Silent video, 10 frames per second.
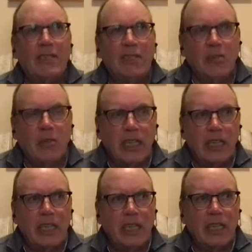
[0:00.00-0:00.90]

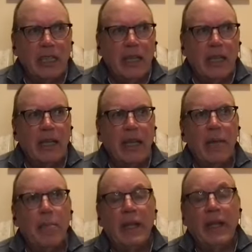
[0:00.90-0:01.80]
straining,
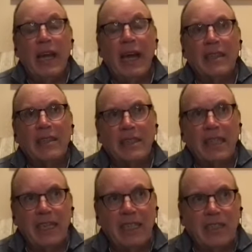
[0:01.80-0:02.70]
but not
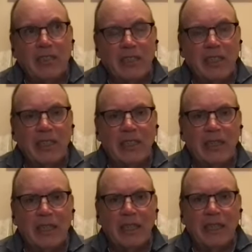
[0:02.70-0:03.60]
standing still,
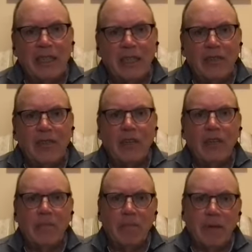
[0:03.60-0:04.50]
is
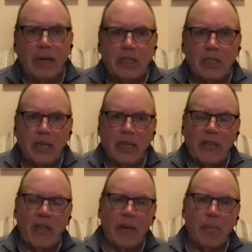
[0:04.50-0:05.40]
very much kind of
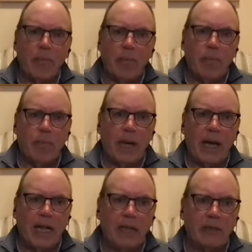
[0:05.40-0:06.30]
that
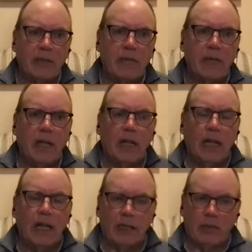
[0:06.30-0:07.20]
balance of
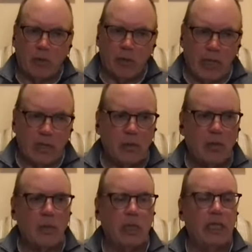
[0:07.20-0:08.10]
like trying to
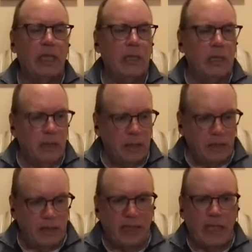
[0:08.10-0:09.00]
really
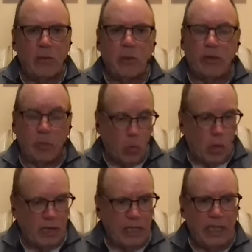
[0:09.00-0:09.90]
stay with it
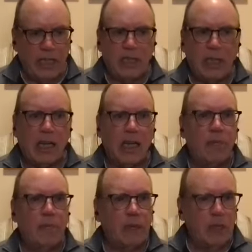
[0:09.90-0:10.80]
one day at a
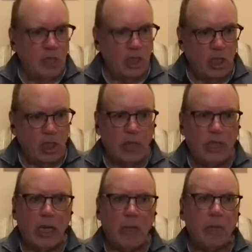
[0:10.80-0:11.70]
time, showing
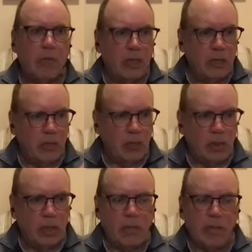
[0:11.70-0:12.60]
up,
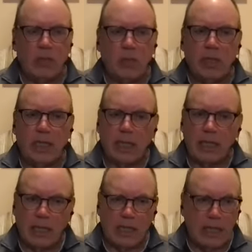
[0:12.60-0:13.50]
doing the best we can,
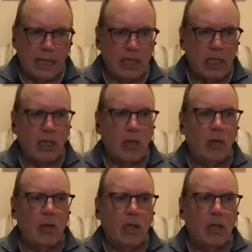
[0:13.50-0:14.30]
letting go,